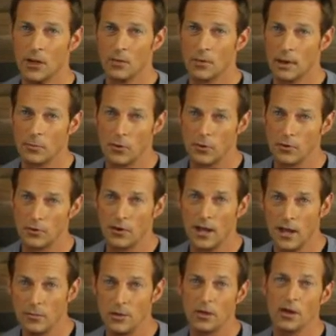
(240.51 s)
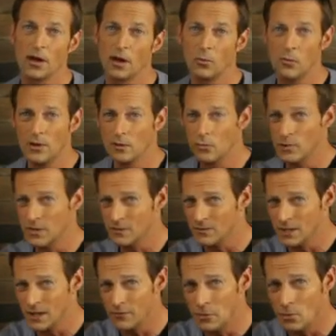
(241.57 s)
My partner, Amy, and I, we
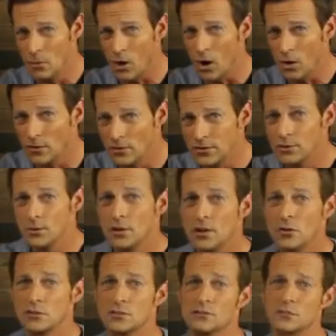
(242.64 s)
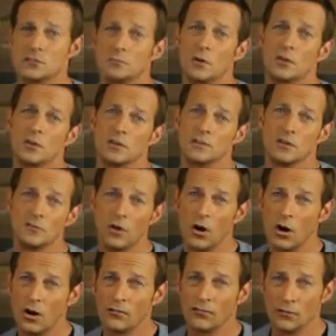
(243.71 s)
give you our 30 years of experience of
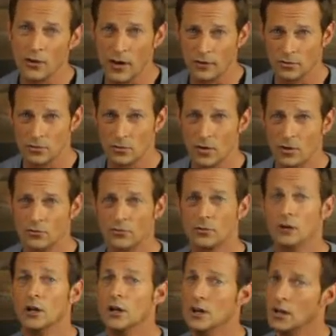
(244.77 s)
offer after offer,